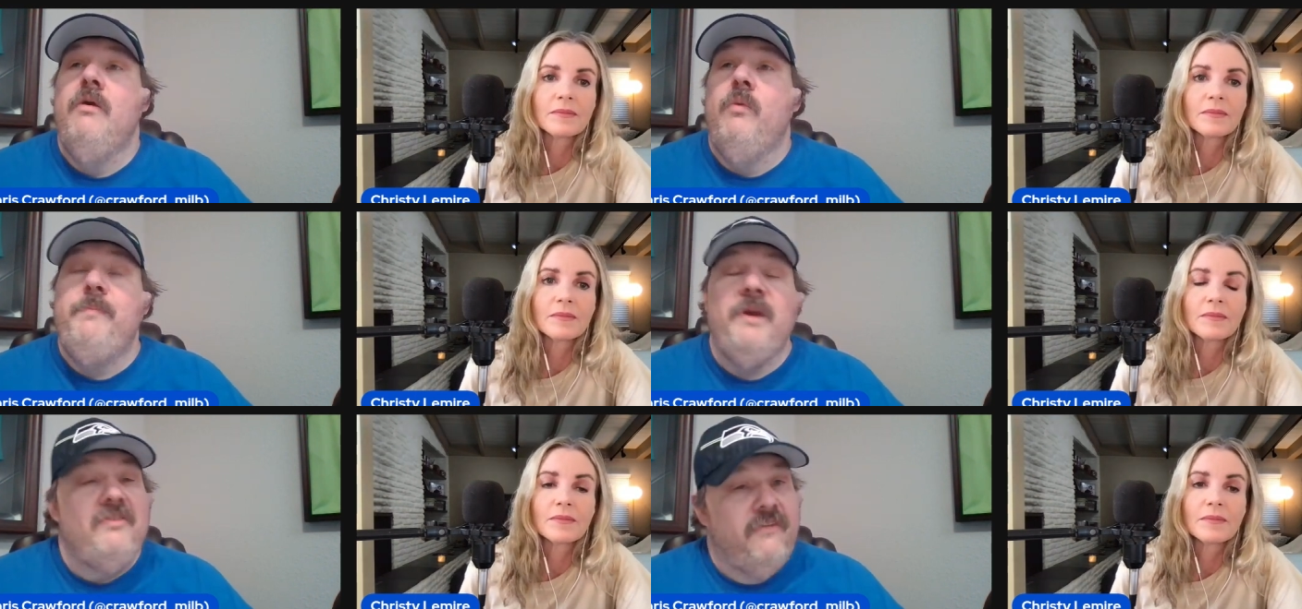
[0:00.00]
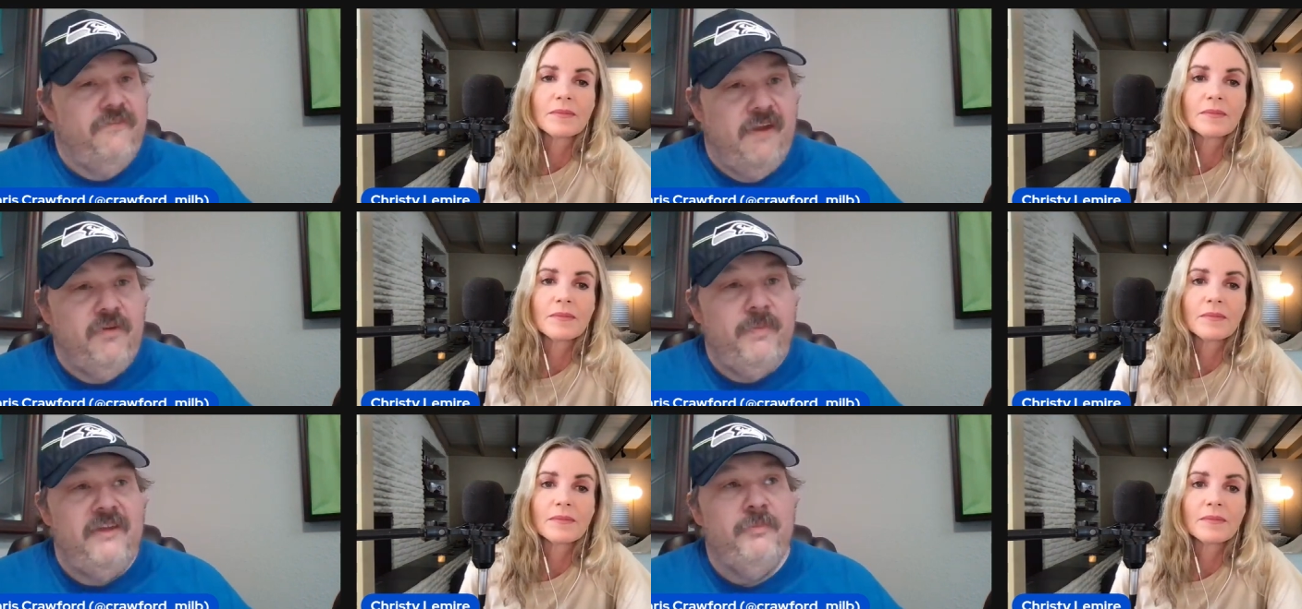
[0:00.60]
Speaker 1: we picked our
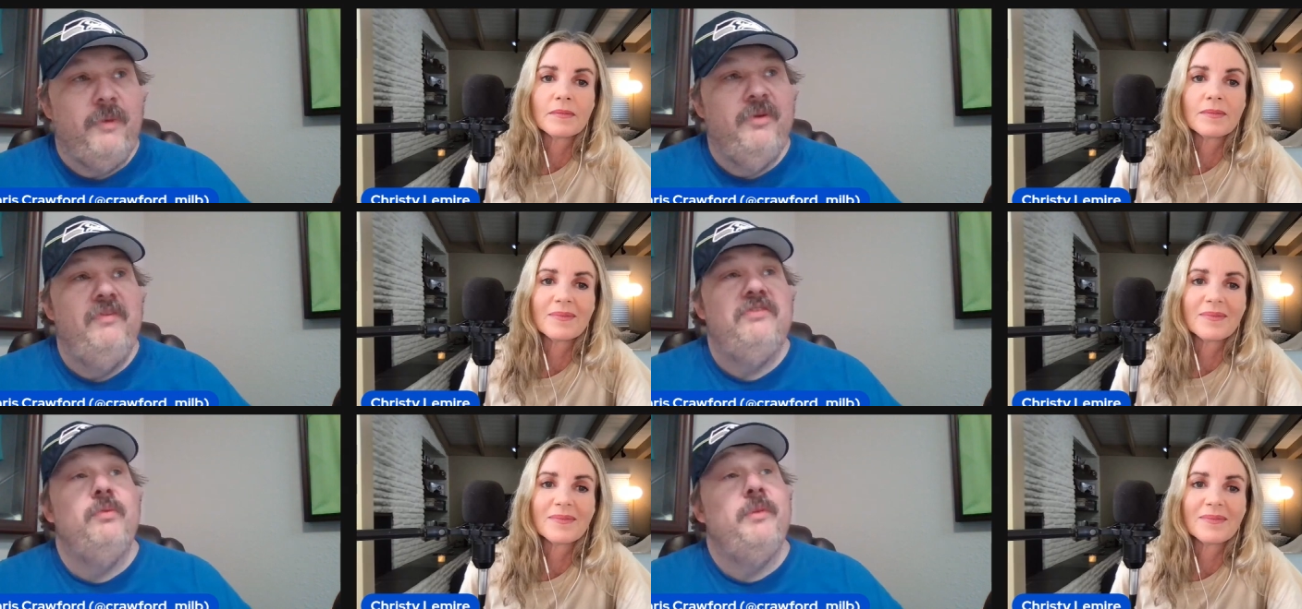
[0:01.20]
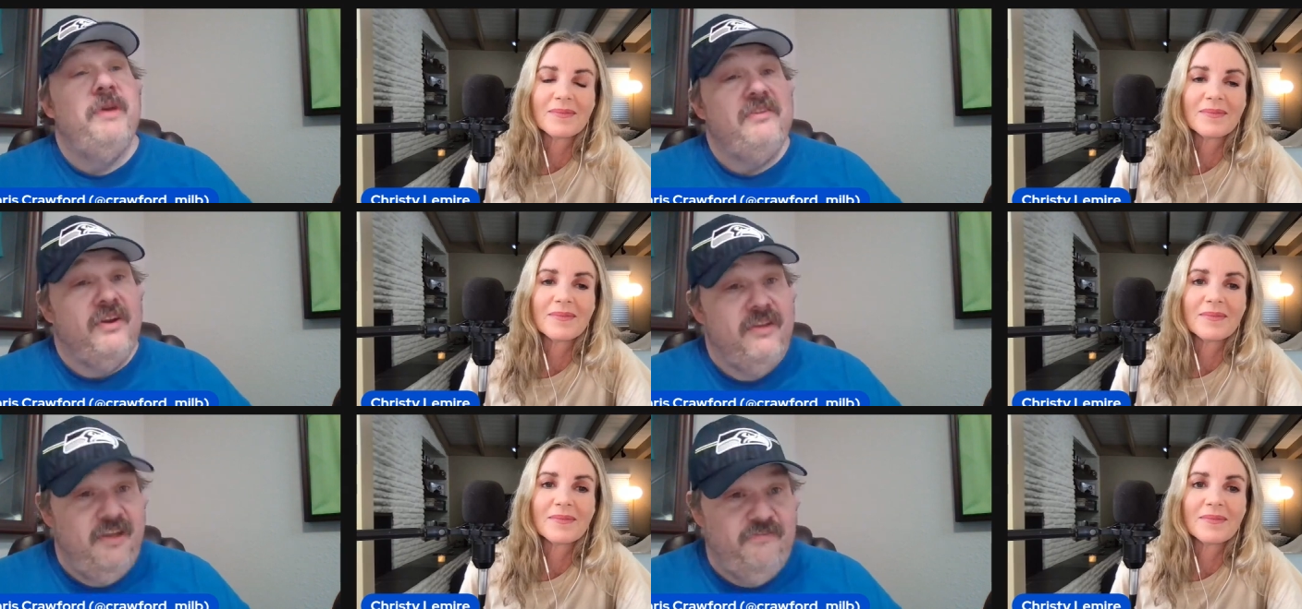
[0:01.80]
favorite baseball movies and we picked
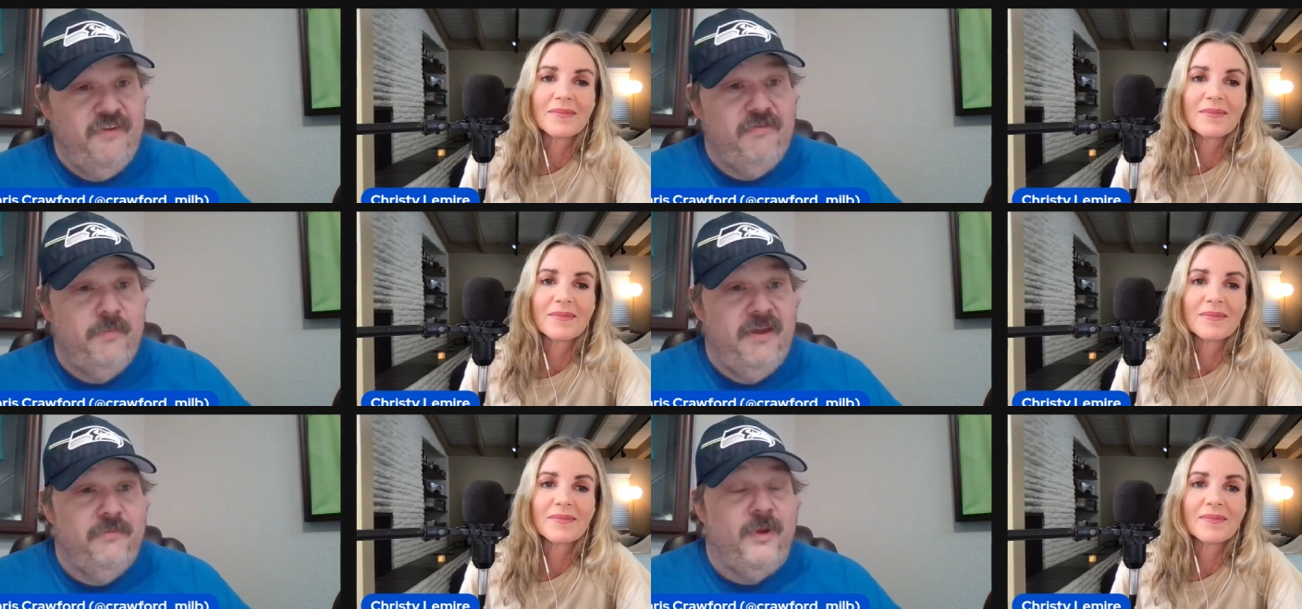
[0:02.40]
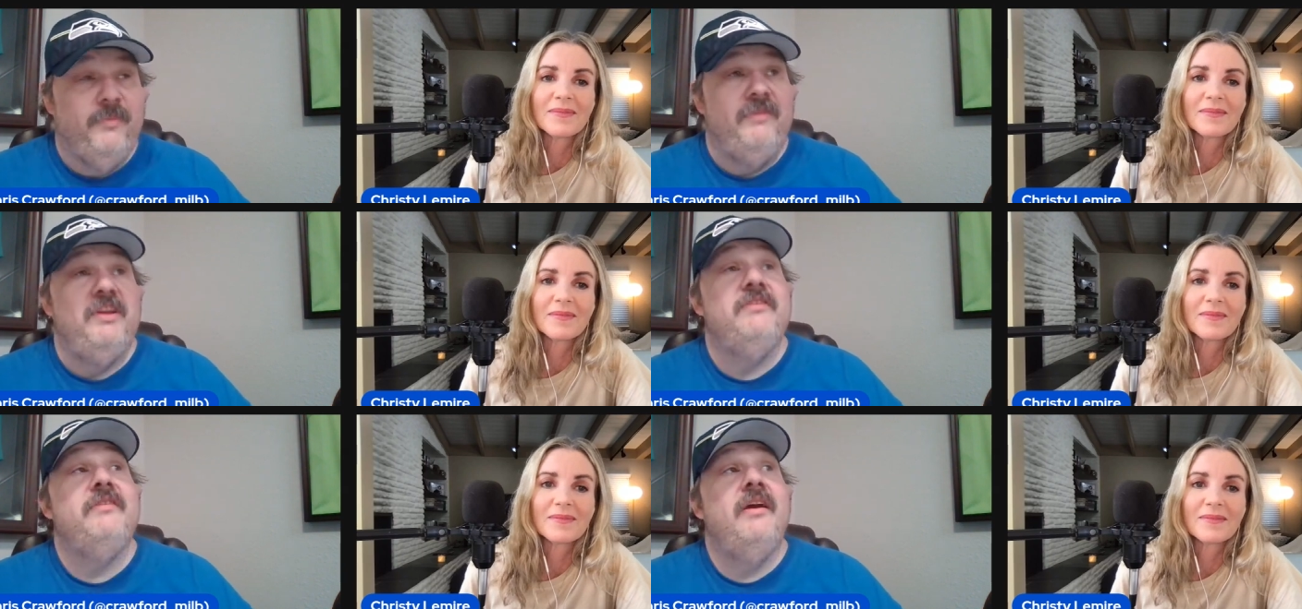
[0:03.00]
our least favorite baseball
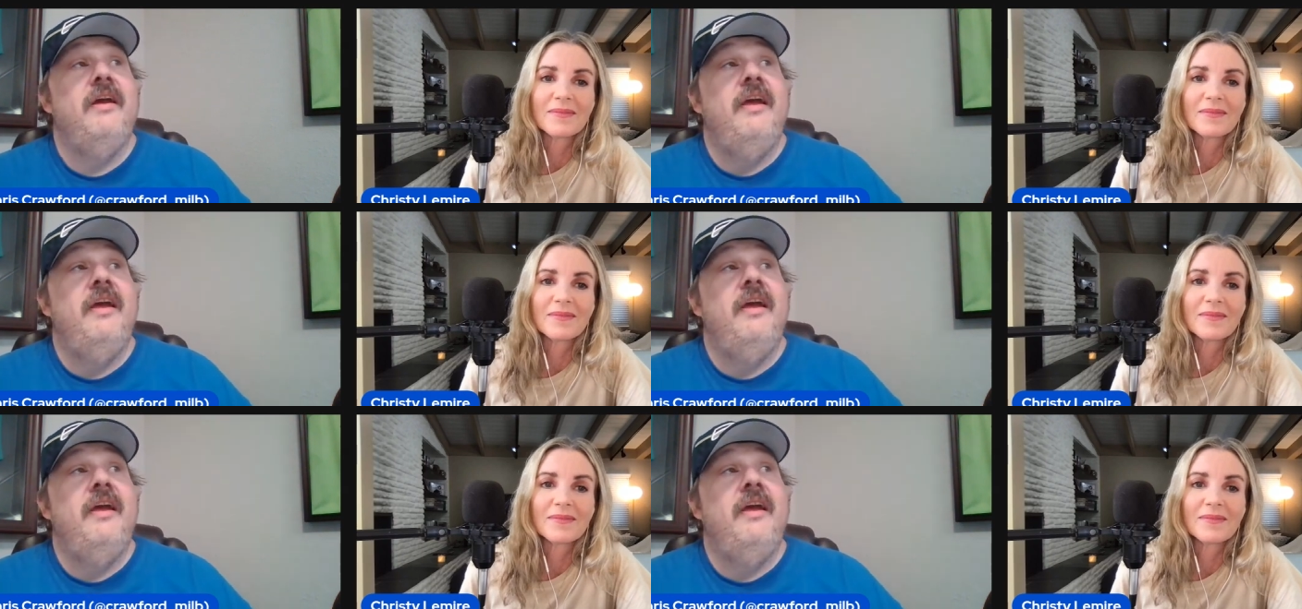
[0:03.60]
movies.